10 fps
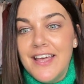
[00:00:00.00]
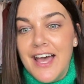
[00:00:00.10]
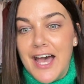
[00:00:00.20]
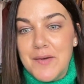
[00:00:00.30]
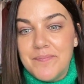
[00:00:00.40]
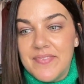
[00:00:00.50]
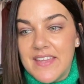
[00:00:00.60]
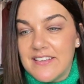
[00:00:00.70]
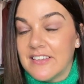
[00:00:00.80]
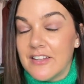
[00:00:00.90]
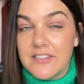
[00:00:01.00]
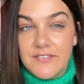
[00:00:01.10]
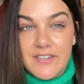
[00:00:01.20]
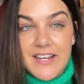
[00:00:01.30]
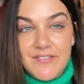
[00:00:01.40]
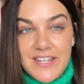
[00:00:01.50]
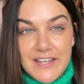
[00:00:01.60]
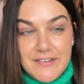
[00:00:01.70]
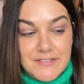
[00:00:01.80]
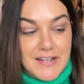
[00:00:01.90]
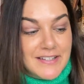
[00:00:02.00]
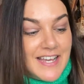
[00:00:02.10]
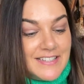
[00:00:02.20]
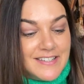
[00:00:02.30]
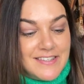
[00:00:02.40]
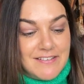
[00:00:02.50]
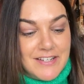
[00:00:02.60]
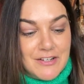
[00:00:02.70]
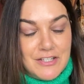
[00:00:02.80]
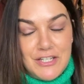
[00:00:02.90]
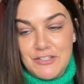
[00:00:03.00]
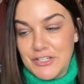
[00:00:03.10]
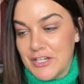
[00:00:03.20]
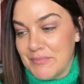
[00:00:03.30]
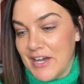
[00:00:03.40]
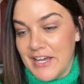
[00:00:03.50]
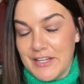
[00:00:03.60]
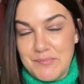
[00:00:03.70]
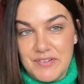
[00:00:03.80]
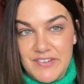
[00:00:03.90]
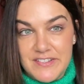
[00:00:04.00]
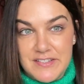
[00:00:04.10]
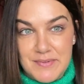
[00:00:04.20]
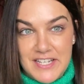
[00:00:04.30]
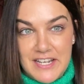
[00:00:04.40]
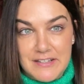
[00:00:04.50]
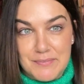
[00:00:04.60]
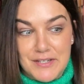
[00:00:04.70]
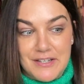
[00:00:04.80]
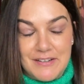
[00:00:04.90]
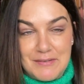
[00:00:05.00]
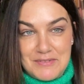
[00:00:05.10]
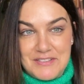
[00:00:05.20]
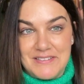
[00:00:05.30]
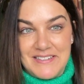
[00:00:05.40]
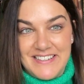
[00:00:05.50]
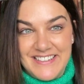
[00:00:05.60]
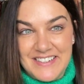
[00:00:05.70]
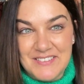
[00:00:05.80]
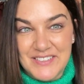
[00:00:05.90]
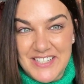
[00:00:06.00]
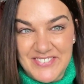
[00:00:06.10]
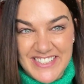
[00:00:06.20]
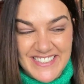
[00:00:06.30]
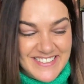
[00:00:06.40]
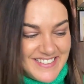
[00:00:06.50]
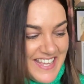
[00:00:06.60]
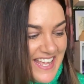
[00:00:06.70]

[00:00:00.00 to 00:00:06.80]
There's lots of great videos around colour theory on YouTube. I don't profess to be an expert, I'm just letting you know what I've learned.